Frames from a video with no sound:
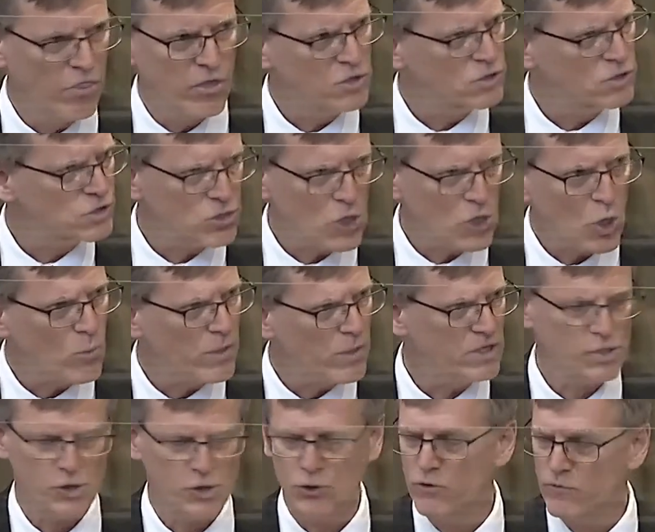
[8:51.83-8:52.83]
There's no
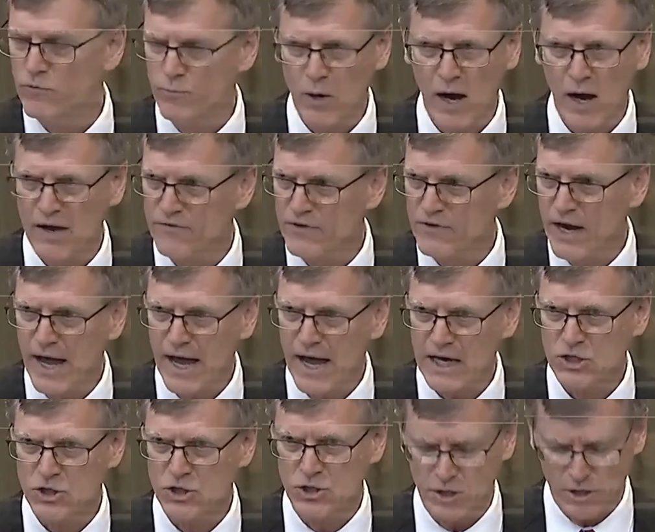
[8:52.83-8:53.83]
issue of private
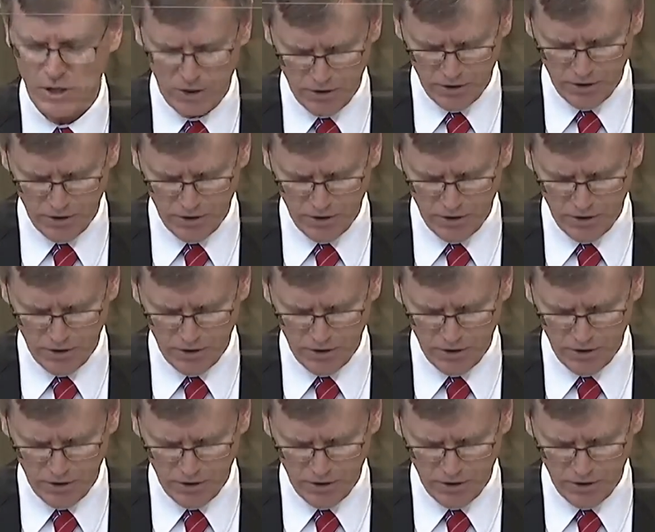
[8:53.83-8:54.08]
action